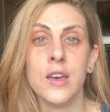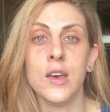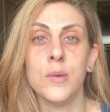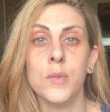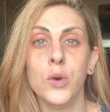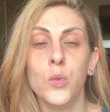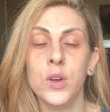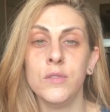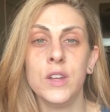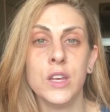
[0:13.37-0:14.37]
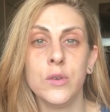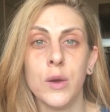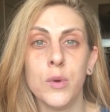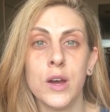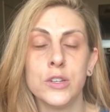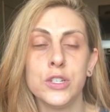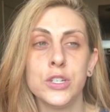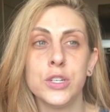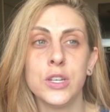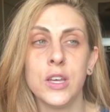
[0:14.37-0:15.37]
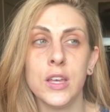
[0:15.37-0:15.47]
One video I watched,